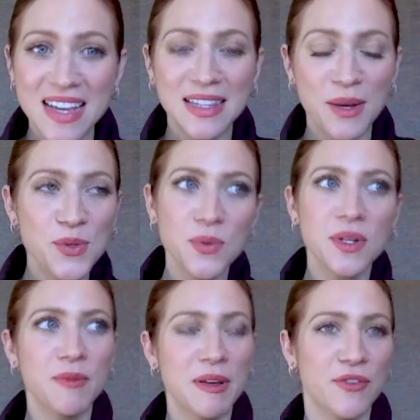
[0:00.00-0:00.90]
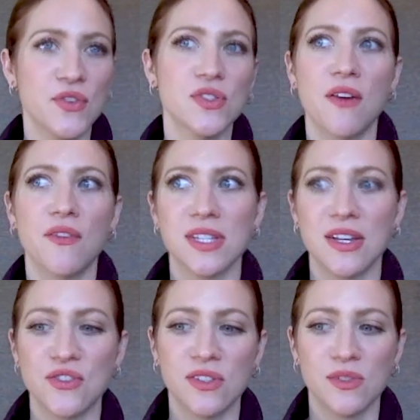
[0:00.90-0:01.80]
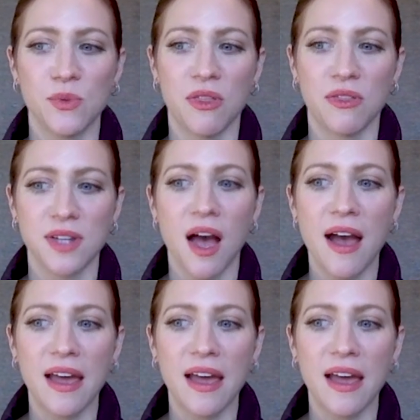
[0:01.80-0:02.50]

That was one of my first conversations with Ti.